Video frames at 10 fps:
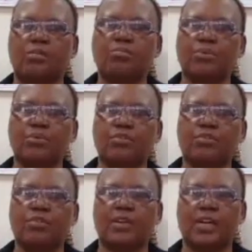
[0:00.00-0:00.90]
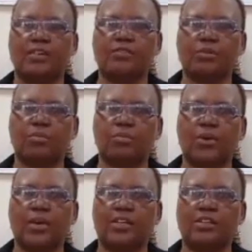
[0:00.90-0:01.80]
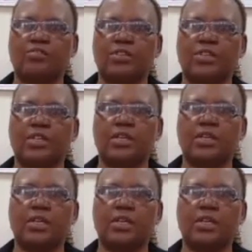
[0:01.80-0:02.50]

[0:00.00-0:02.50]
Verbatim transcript: improve livestock productivity,